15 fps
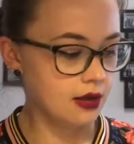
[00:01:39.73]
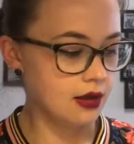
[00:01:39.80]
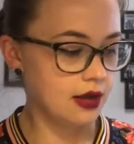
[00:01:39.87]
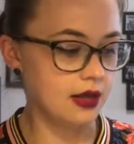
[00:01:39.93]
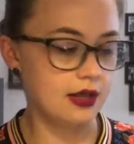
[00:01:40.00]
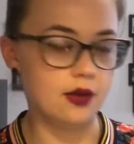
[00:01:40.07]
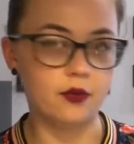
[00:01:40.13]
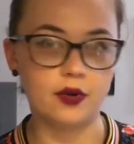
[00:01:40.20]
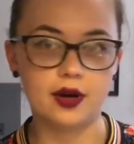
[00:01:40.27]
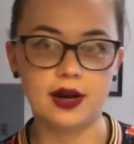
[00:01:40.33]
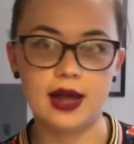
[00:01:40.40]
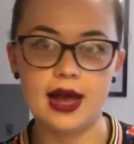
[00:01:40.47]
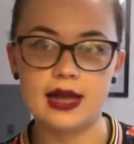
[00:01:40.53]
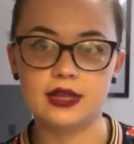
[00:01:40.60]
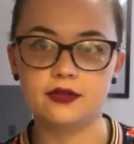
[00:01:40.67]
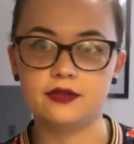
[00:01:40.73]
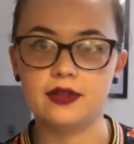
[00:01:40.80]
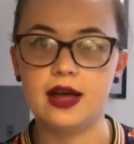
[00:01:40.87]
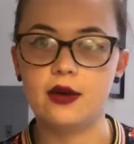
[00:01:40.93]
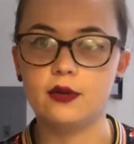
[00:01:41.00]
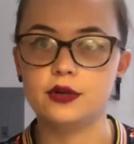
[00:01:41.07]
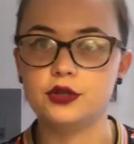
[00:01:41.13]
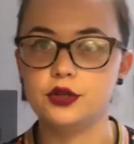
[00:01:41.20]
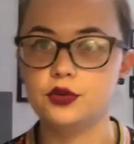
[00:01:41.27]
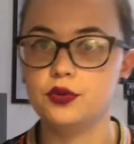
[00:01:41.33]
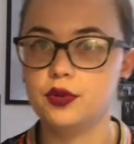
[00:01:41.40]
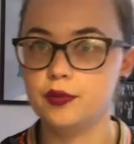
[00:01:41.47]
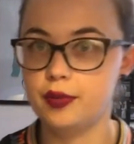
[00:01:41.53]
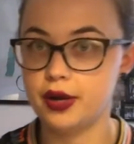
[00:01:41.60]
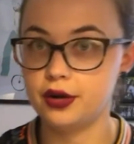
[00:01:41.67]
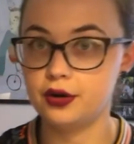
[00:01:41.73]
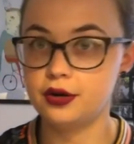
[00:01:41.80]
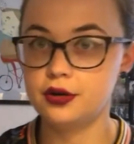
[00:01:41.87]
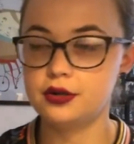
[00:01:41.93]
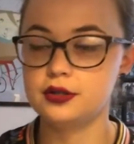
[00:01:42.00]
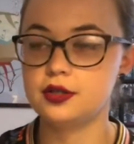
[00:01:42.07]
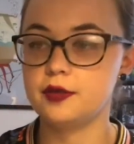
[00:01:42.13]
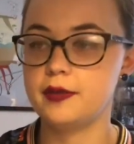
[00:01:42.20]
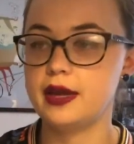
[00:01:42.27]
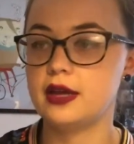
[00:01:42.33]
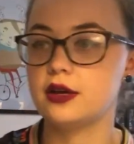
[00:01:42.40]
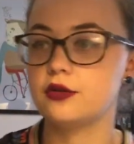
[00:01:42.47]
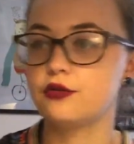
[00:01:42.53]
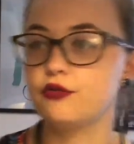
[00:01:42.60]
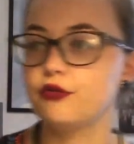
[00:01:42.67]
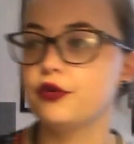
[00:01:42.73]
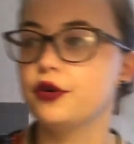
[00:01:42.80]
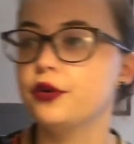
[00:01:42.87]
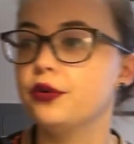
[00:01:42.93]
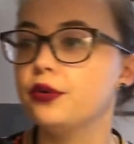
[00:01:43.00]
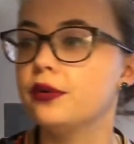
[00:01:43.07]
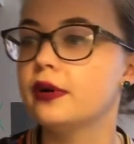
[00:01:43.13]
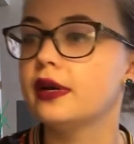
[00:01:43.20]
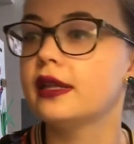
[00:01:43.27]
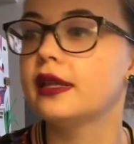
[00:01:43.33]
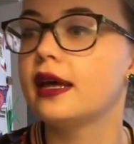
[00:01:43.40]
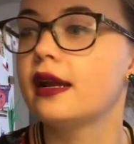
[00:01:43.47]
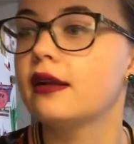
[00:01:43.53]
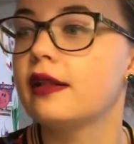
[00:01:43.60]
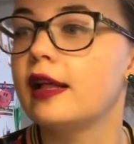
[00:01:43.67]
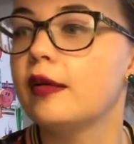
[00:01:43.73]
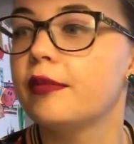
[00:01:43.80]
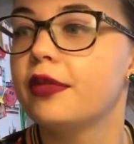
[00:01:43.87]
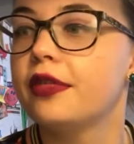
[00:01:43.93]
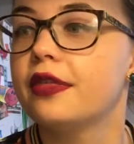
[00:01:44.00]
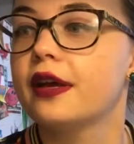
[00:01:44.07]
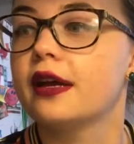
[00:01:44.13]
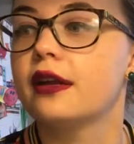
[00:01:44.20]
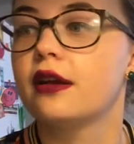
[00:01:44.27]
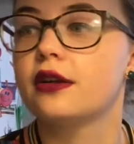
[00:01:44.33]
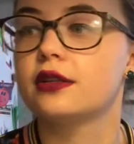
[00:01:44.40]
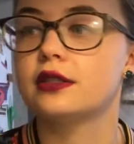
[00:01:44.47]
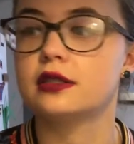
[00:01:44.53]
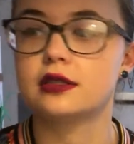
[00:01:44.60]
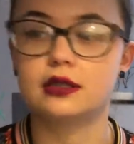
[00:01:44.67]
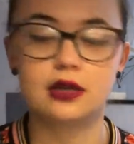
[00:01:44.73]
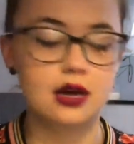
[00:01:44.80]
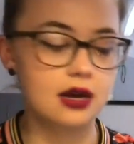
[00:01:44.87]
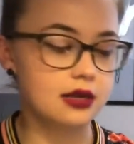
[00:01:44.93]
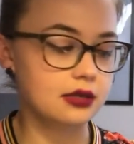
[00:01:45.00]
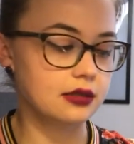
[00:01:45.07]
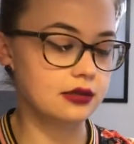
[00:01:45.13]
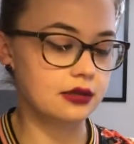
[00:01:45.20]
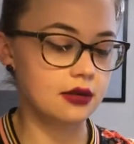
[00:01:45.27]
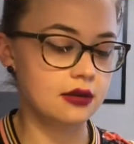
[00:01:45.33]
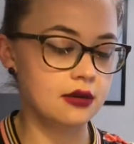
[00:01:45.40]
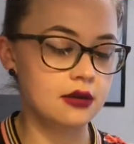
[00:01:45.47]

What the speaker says: And then we're going to add the flour to the butter to make a roux, and that'll help thicken our sauce.